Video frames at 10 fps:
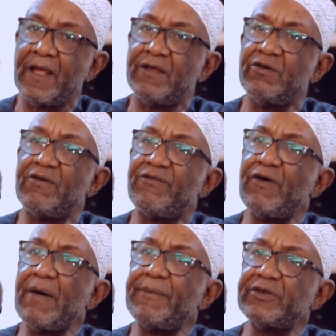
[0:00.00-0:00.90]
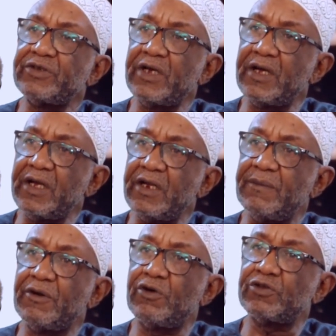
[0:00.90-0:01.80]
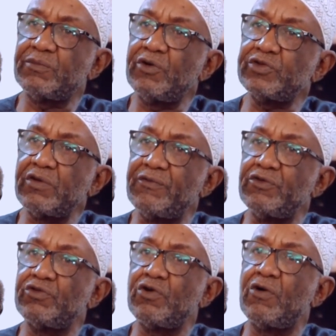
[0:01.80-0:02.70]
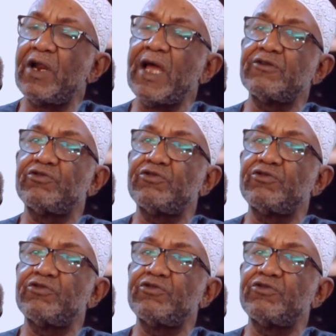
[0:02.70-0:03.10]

you are far much ahead because most of you don't like